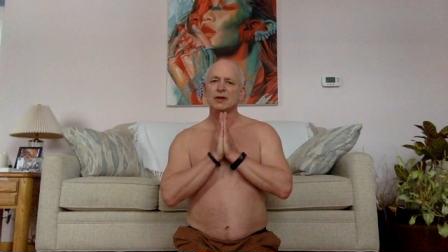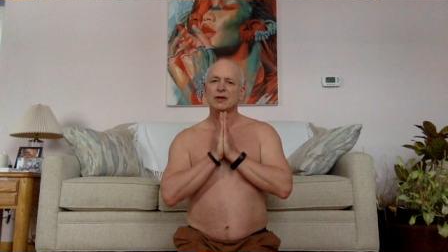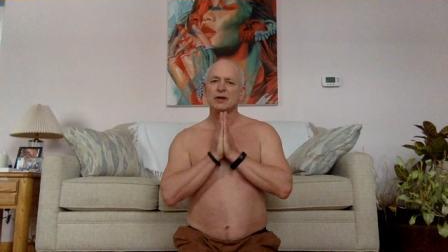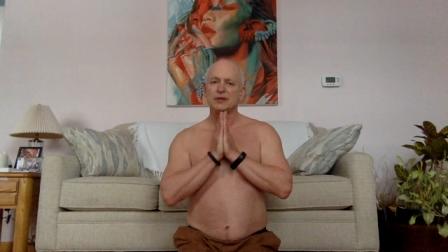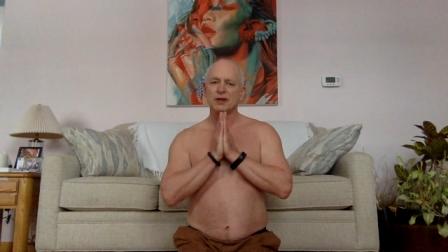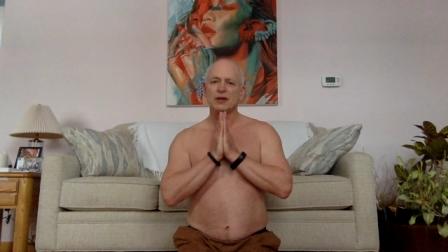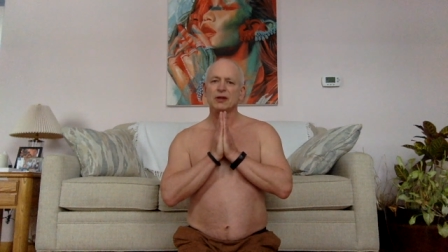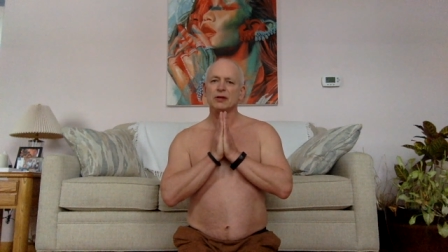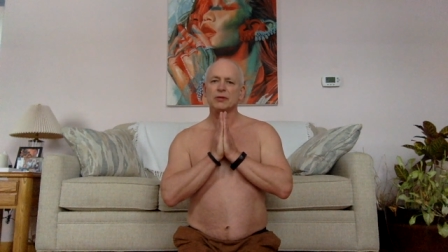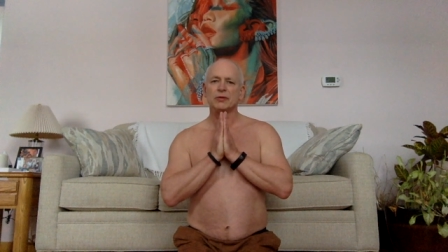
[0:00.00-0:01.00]
a
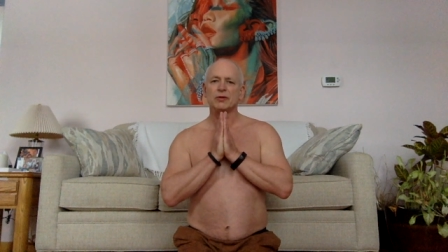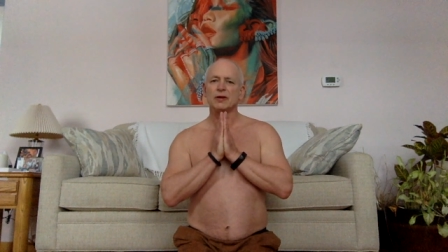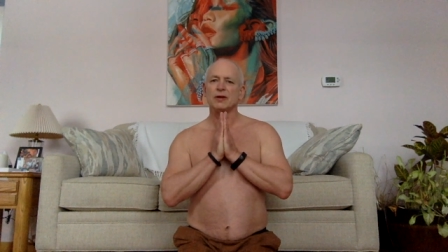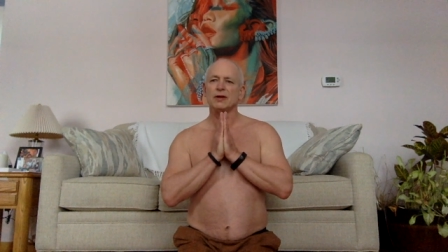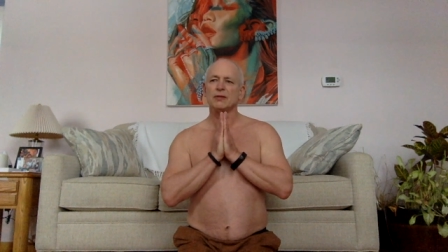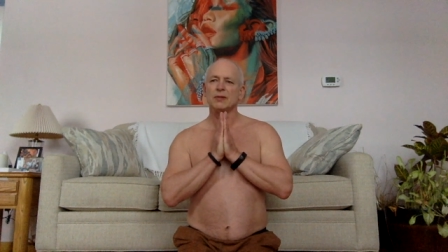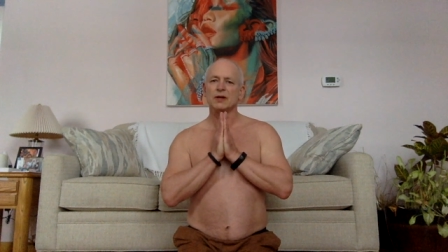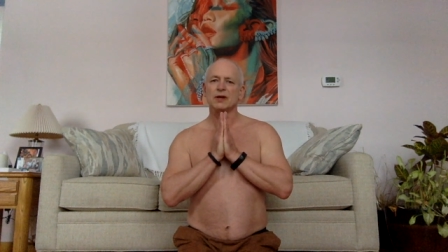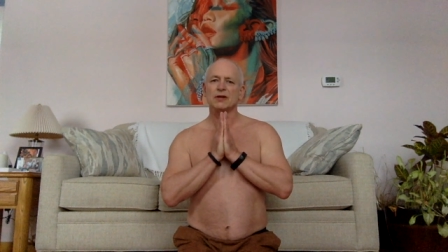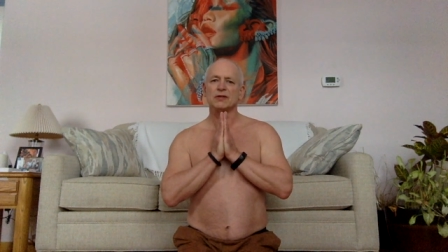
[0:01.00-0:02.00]
daily routine
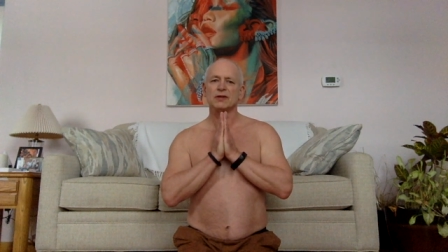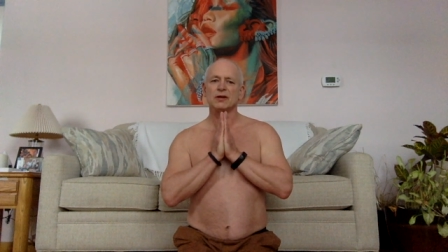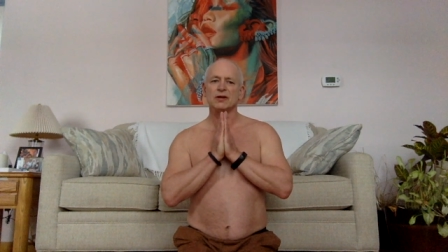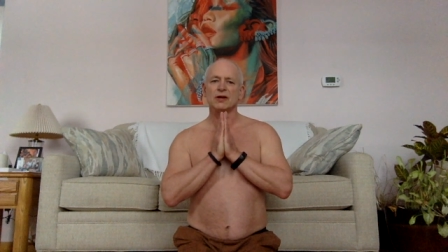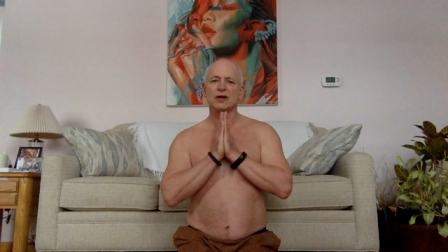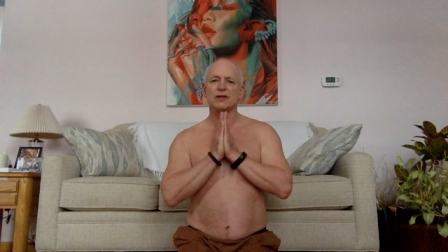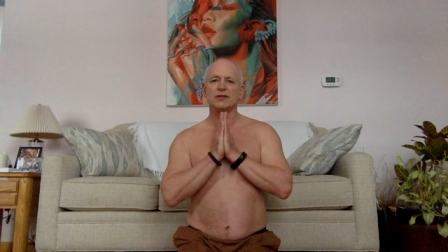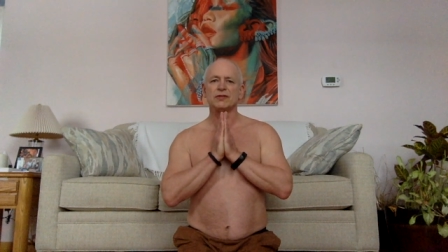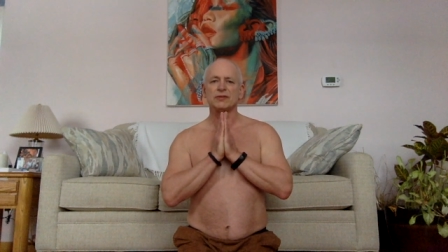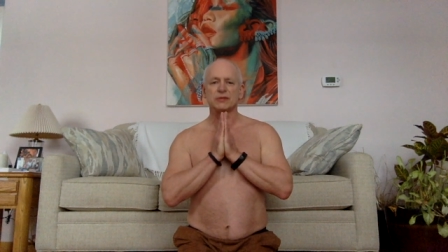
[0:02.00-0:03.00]
because it has
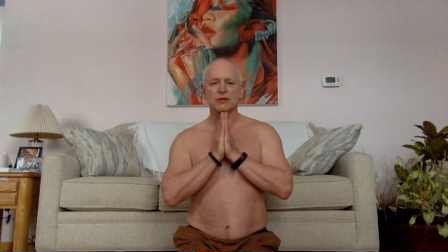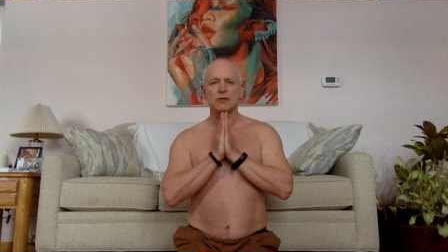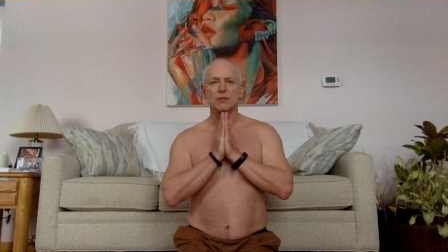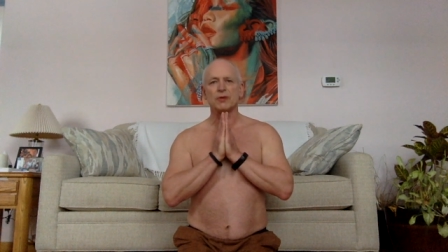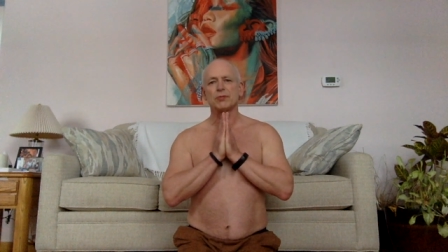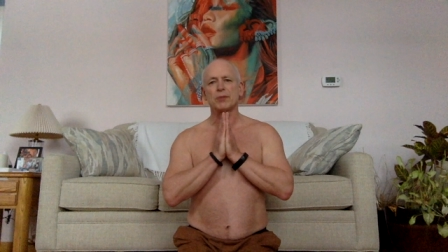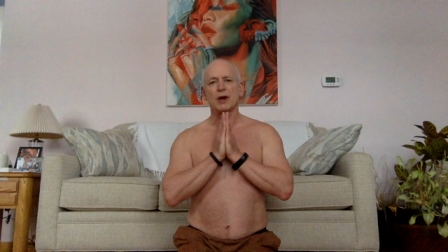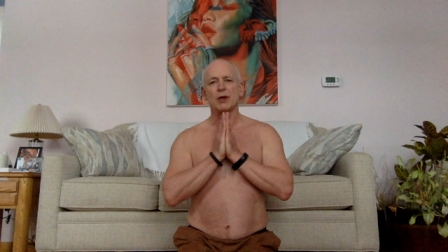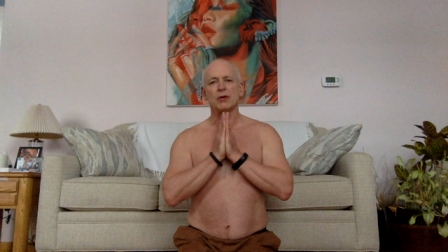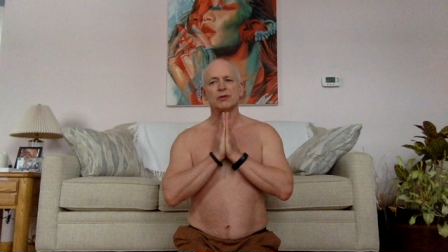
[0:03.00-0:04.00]
so much
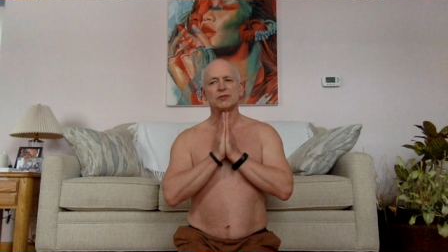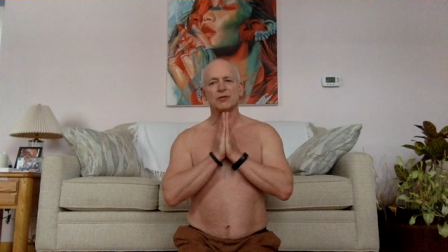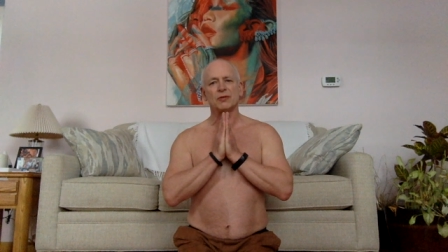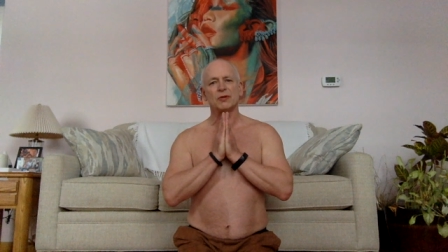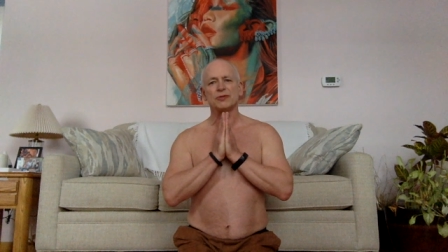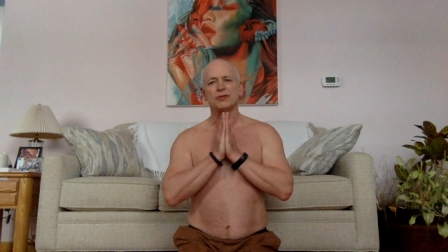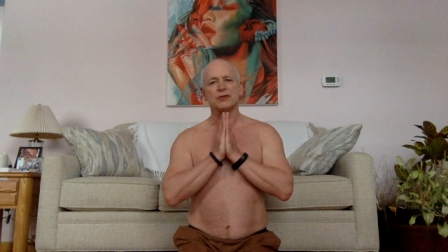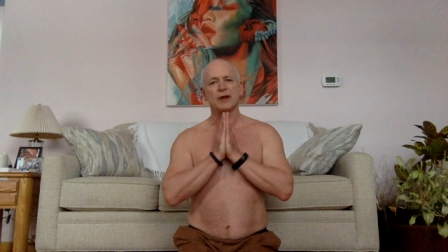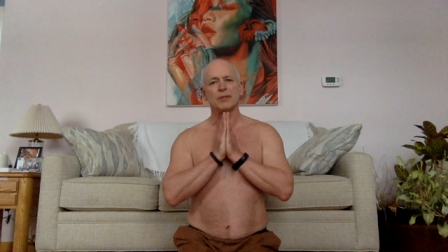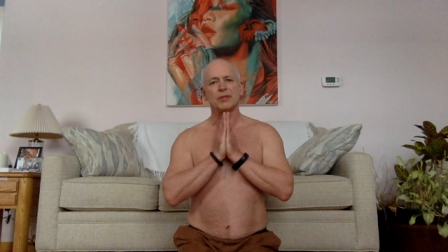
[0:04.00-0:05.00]
power, so much
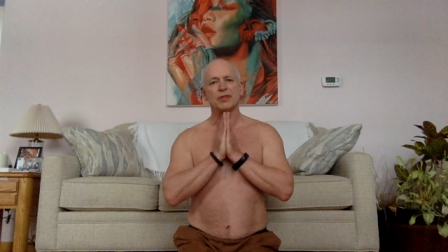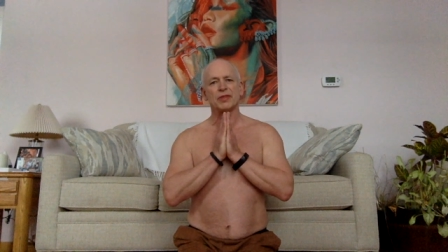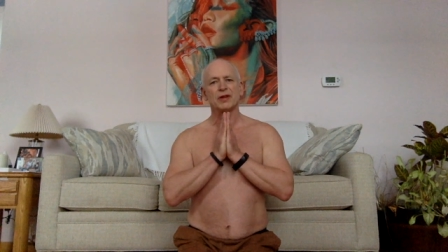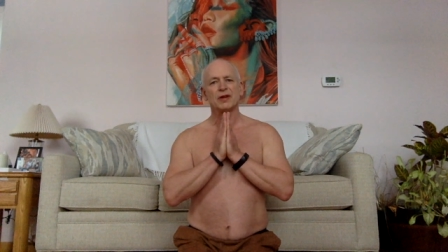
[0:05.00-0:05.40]
depth.